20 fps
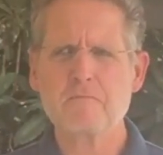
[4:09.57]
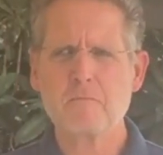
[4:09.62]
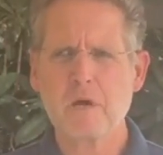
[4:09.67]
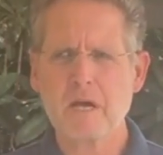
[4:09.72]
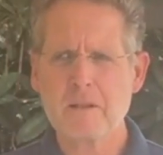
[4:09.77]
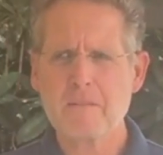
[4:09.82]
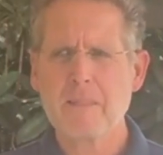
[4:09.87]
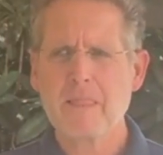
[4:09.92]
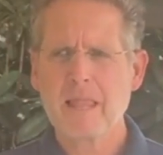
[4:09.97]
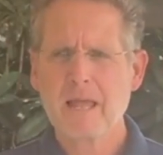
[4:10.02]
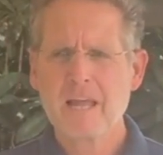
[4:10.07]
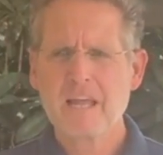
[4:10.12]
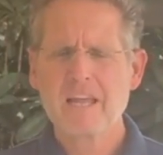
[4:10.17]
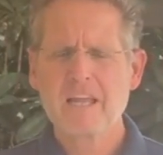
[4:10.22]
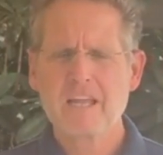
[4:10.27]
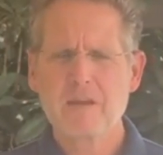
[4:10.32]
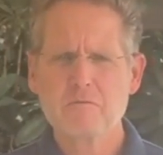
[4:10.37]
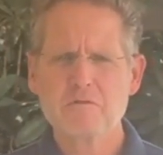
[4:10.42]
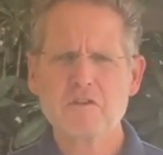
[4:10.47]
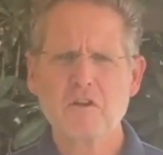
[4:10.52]
But
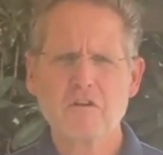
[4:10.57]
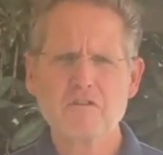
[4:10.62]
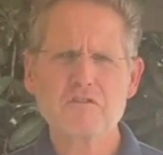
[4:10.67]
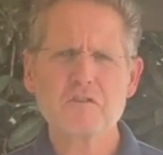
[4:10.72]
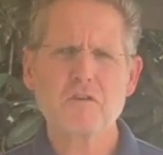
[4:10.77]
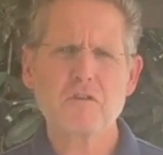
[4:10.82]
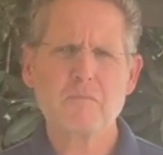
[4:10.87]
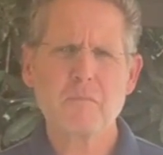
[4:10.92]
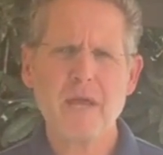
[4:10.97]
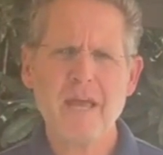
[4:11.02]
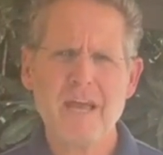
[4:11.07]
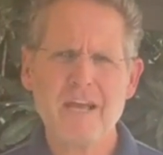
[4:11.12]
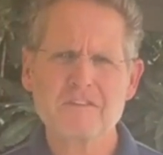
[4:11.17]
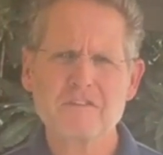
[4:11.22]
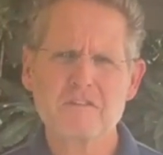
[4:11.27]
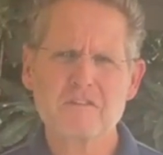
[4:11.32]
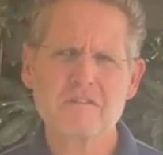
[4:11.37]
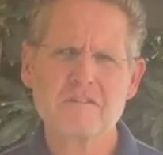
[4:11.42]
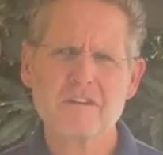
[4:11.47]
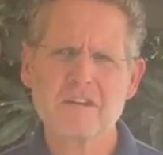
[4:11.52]
he was also the
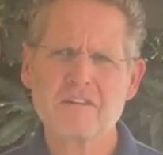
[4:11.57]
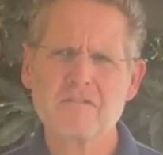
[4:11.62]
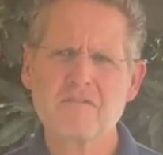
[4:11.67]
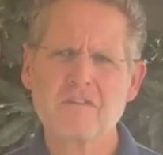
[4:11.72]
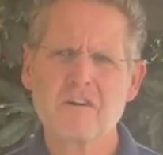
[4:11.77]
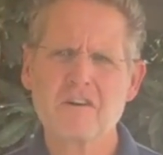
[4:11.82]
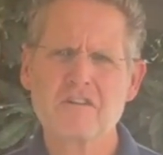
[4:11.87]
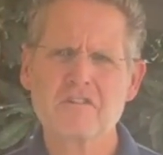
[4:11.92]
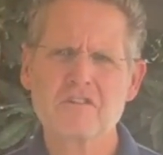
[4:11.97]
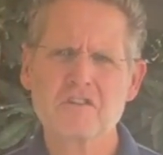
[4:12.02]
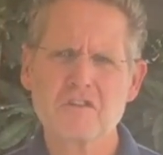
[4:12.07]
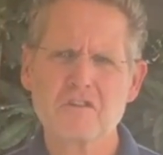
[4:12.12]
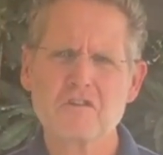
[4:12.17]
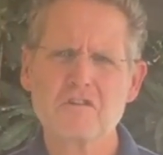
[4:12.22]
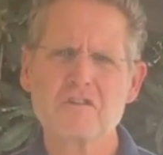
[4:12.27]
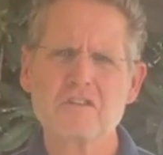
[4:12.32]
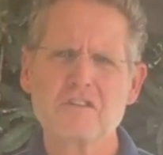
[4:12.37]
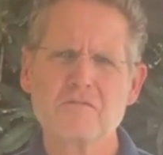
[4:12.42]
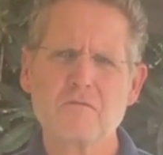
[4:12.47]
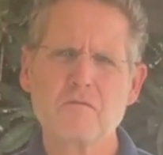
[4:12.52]
pastor of our
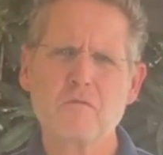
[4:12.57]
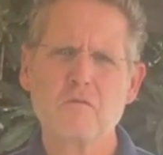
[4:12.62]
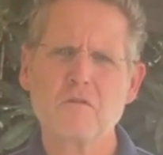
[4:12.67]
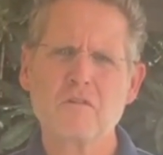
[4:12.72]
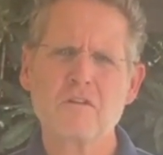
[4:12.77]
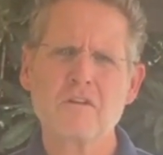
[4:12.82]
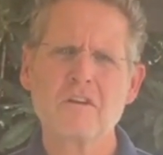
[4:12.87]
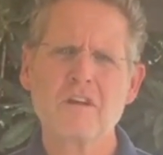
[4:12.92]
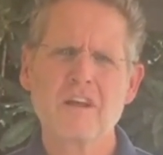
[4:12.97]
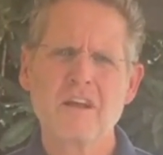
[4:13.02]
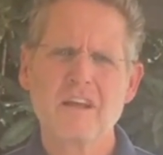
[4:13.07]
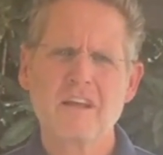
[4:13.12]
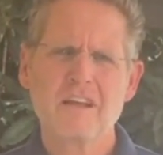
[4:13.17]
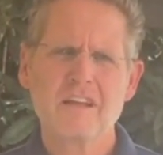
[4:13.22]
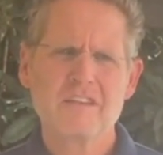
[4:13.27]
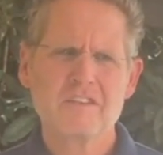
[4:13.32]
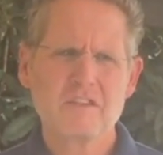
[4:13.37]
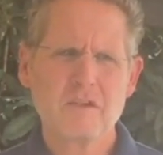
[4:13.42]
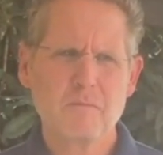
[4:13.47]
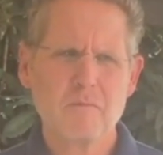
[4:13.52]
church for
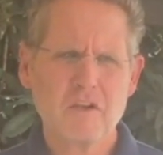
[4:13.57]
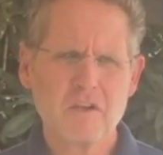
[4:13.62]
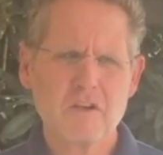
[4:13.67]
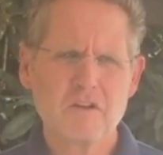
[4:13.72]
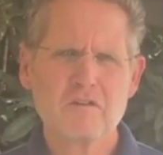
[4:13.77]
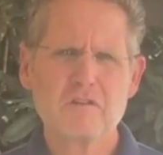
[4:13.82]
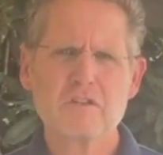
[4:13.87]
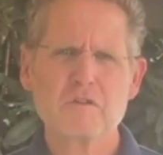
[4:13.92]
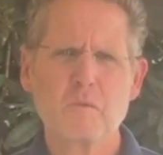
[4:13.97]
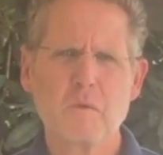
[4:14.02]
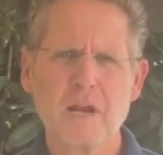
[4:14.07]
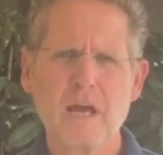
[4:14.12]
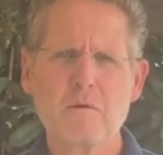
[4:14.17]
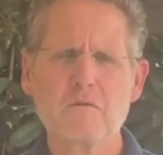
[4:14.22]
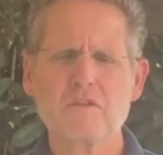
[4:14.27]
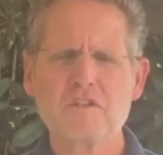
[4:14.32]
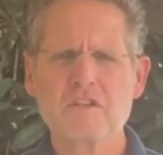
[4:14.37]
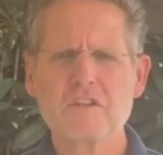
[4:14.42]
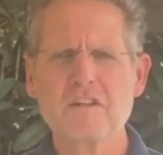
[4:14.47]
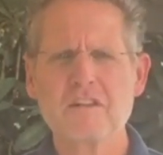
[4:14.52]
some years when I
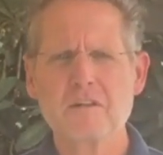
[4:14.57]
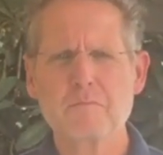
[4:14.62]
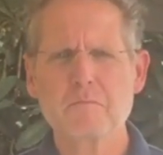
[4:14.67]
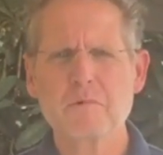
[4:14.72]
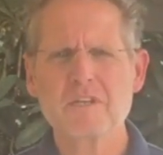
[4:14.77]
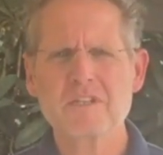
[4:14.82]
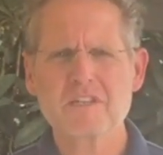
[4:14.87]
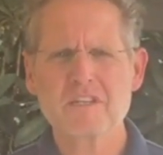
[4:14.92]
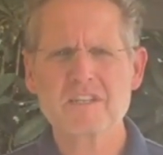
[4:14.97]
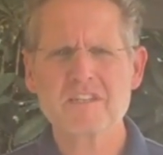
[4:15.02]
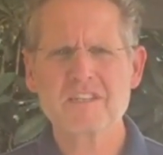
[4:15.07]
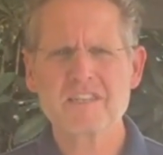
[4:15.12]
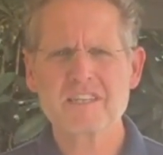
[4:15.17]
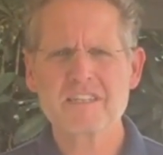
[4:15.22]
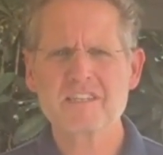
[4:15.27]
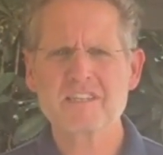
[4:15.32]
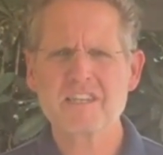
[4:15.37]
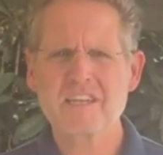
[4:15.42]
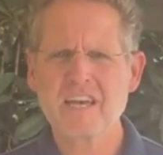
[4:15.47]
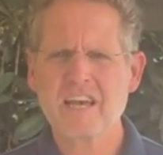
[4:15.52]
was still in business
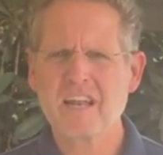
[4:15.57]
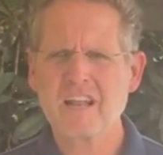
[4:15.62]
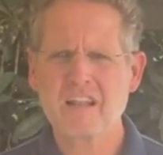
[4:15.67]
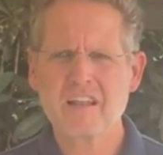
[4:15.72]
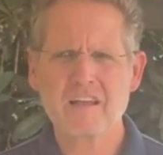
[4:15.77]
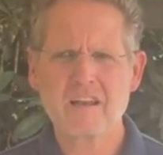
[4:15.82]
in Seattle.